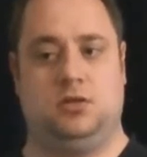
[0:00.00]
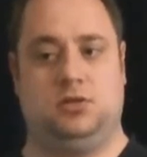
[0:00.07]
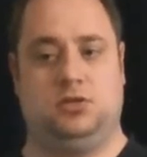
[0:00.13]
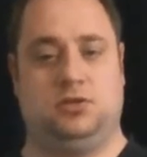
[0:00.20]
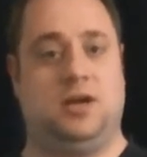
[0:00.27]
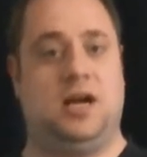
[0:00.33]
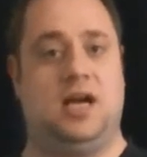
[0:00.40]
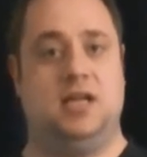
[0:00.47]

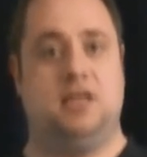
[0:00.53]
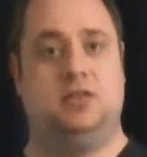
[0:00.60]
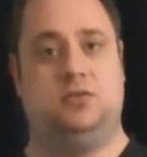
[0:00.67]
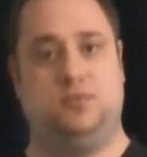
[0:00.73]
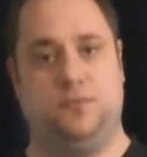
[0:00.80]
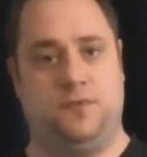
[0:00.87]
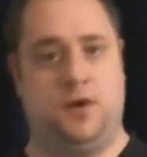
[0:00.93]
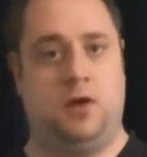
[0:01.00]
tried to
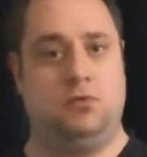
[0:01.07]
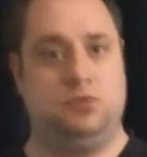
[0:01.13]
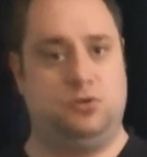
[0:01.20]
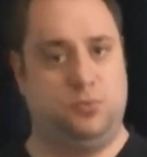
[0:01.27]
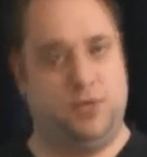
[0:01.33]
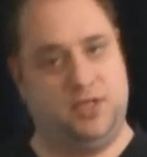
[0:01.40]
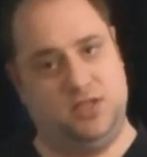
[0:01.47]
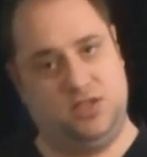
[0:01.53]
found
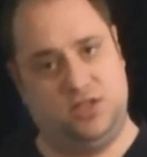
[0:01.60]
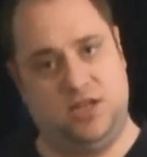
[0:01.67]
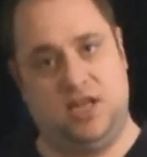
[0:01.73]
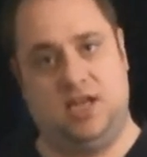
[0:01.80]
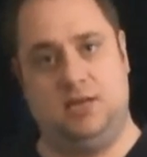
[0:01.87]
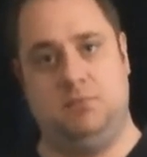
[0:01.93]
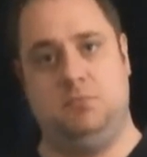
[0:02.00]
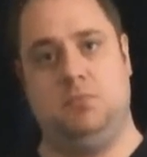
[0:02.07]
with his
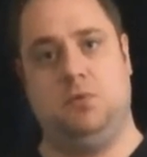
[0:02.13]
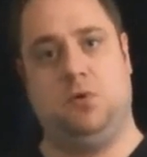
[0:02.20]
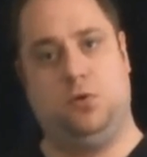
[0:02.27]
name